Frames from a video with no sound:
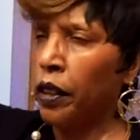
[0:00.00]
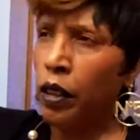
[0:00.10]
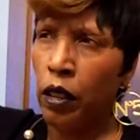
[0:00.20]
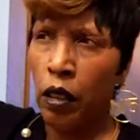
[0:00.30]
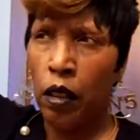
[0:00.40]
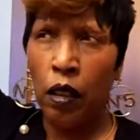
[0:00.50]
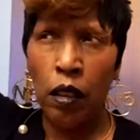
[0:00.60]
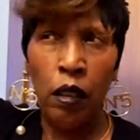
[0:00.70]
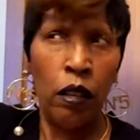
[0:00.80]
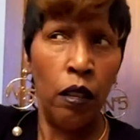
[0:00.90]

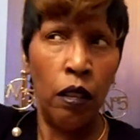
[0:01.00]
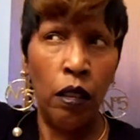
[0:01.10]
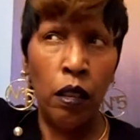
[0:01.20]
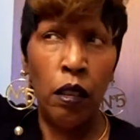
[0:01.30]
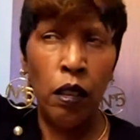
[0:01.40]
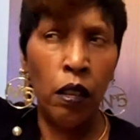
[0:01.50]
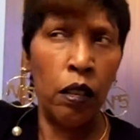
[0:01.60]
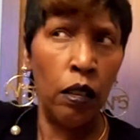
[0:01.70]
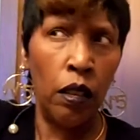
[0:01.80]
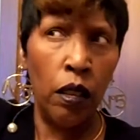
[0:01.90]

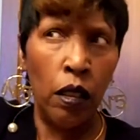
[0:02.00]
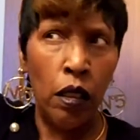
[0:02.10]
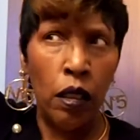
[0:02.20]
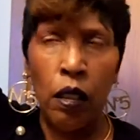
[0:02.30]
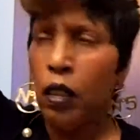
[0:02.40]
[no speech]